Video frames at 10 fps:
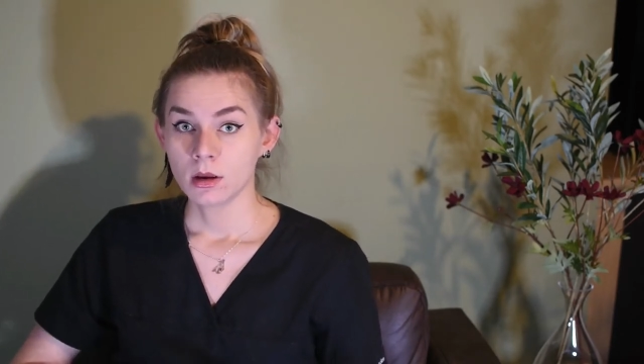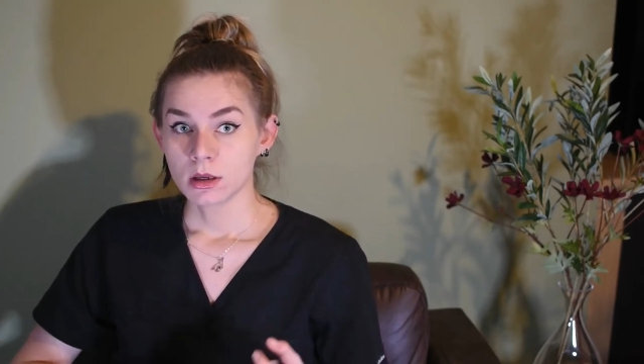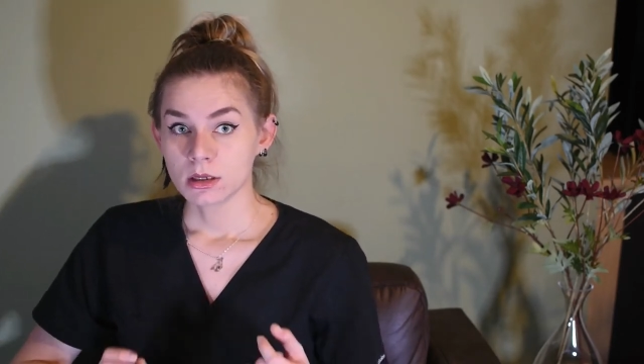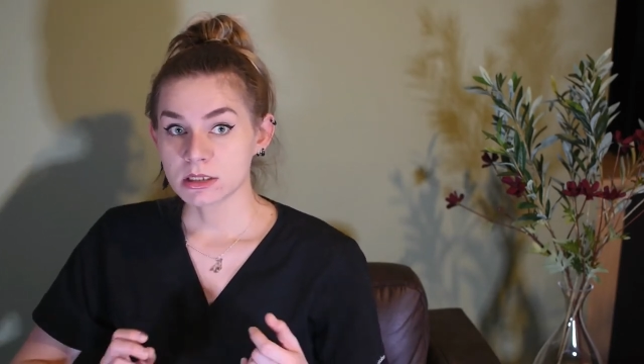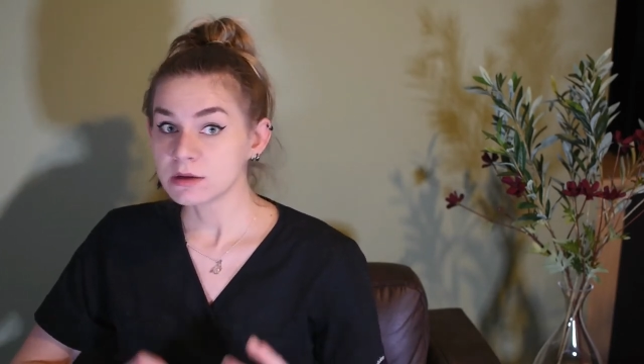
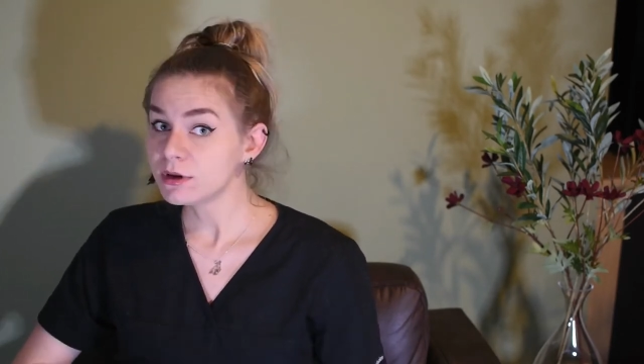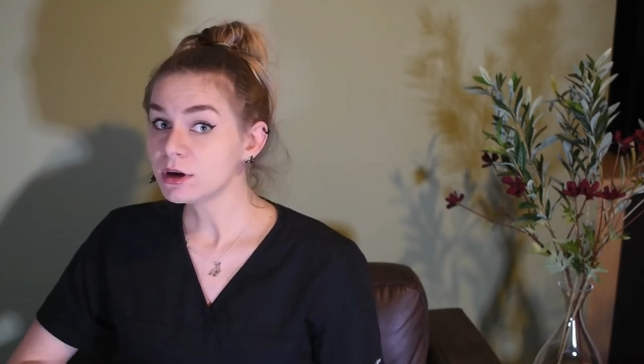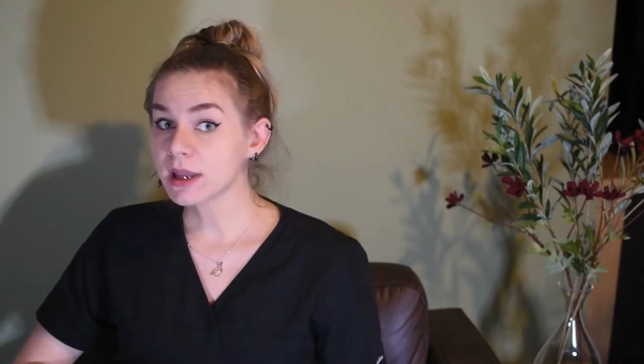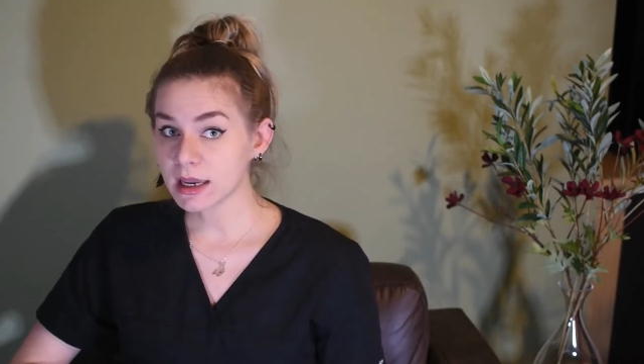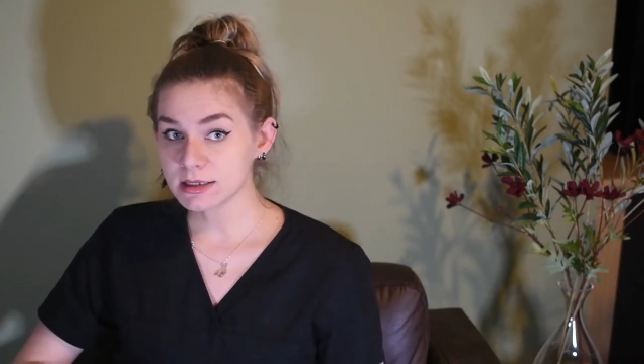Severe
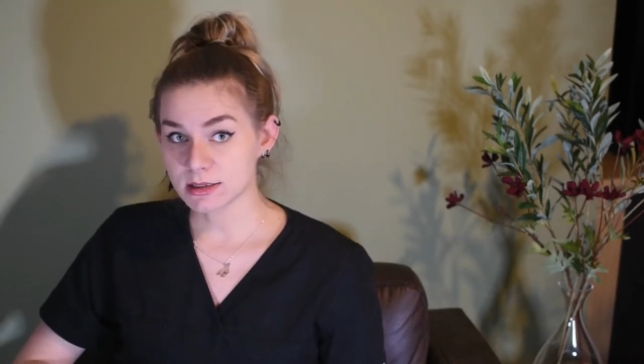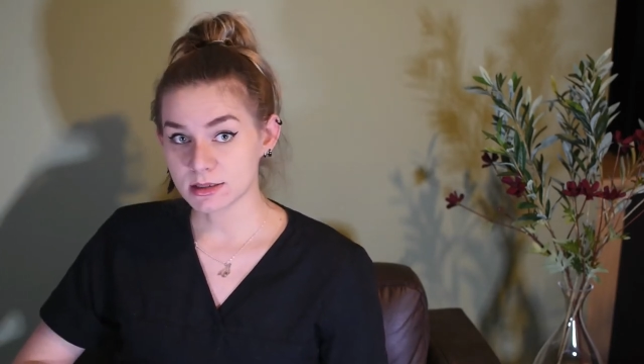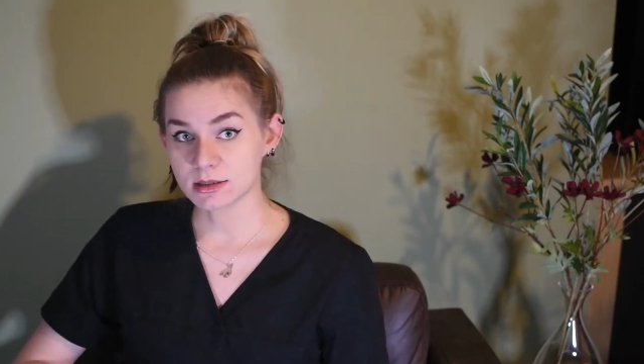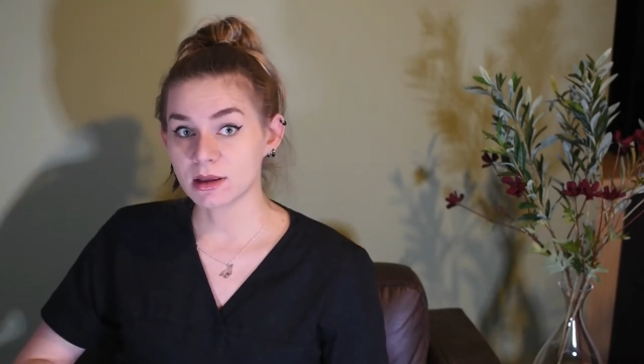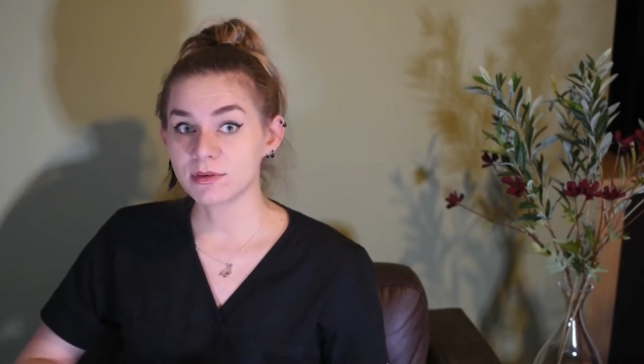cases
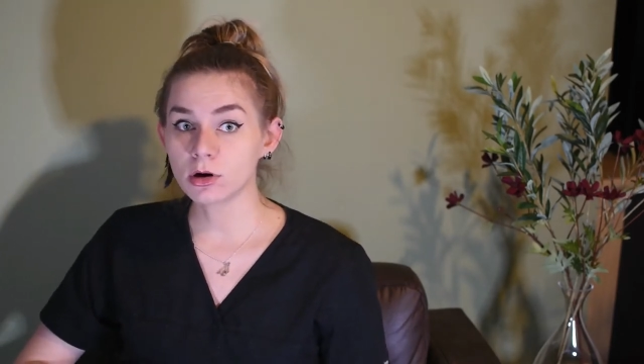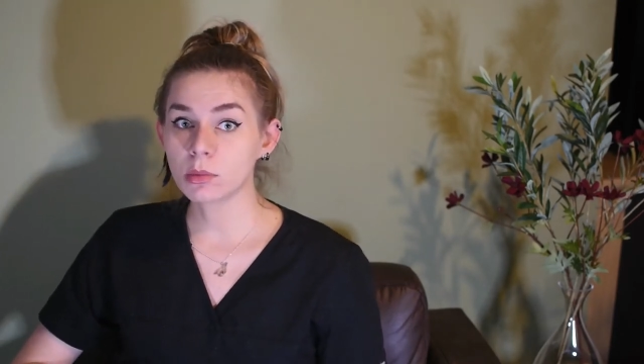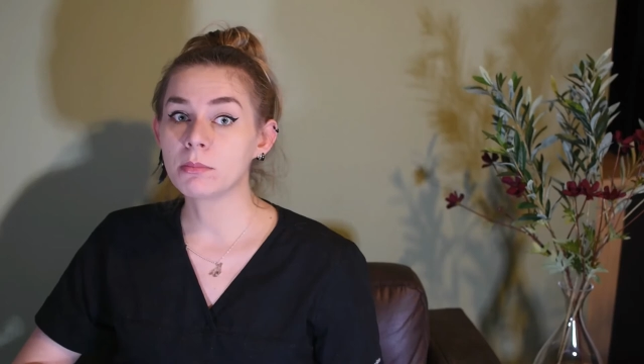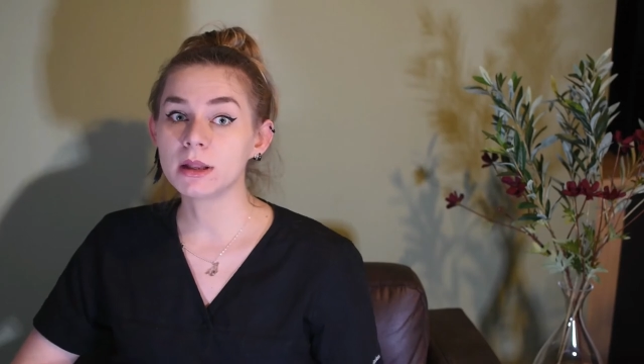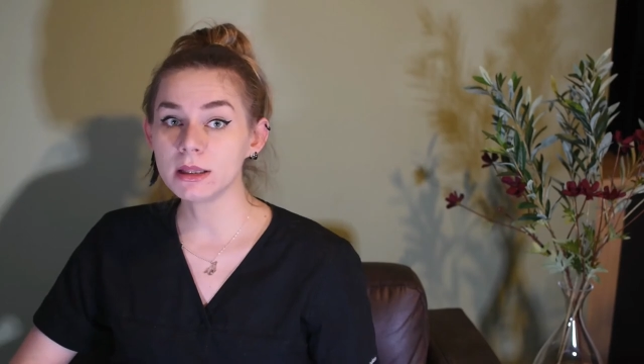
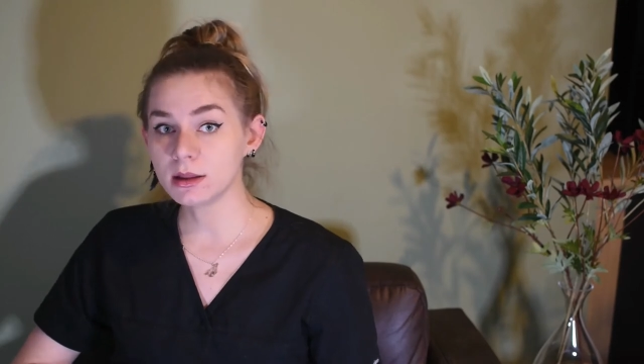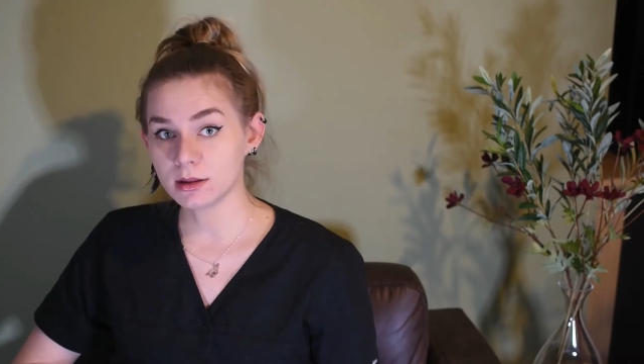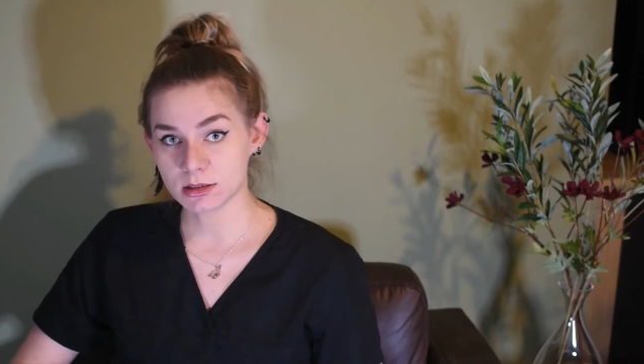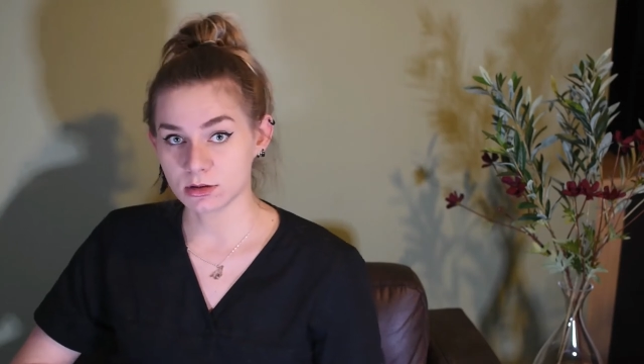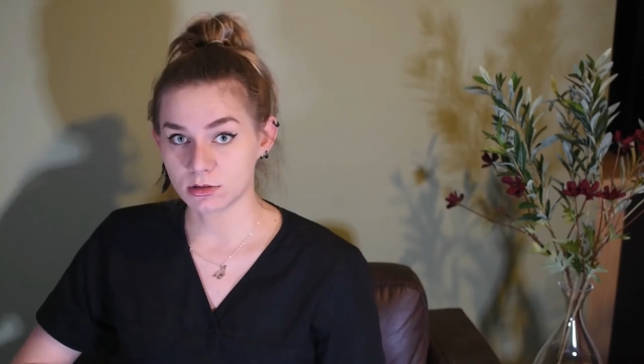develop bleeding
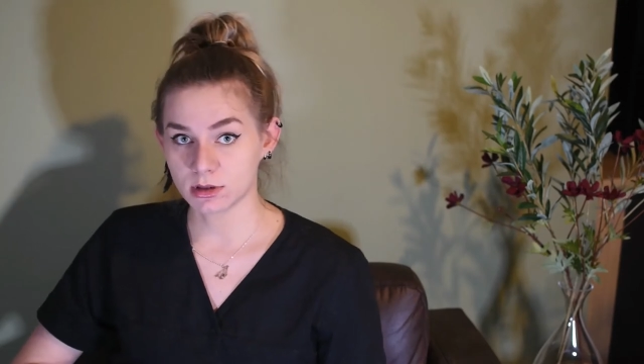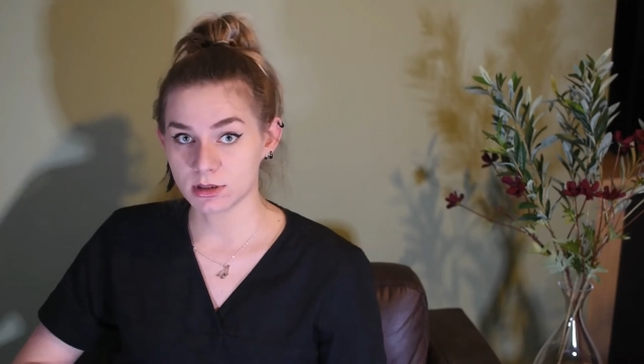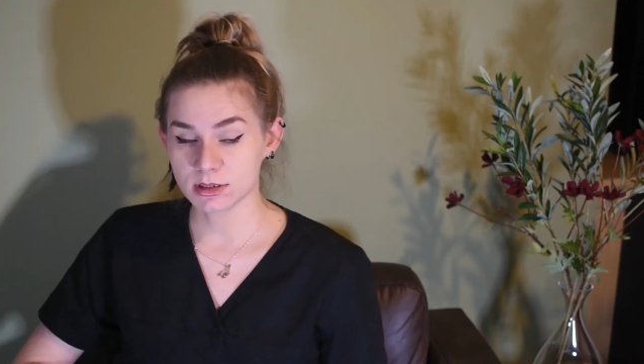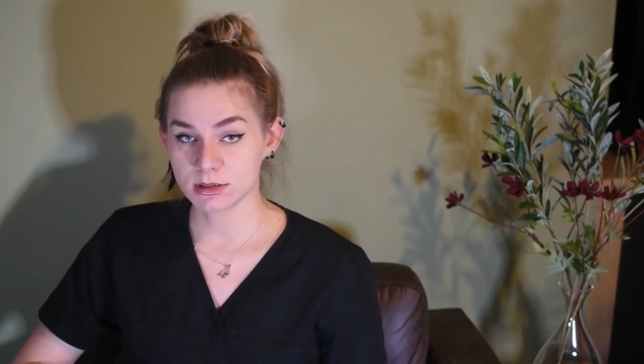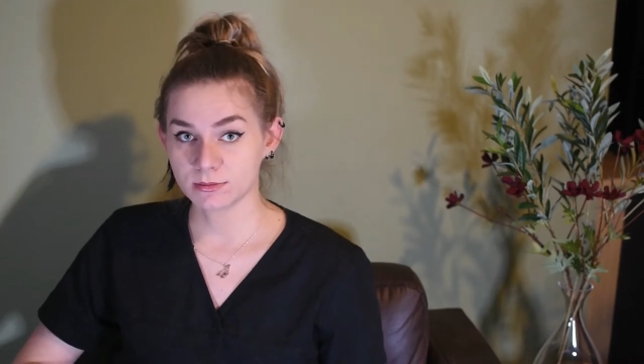disorders.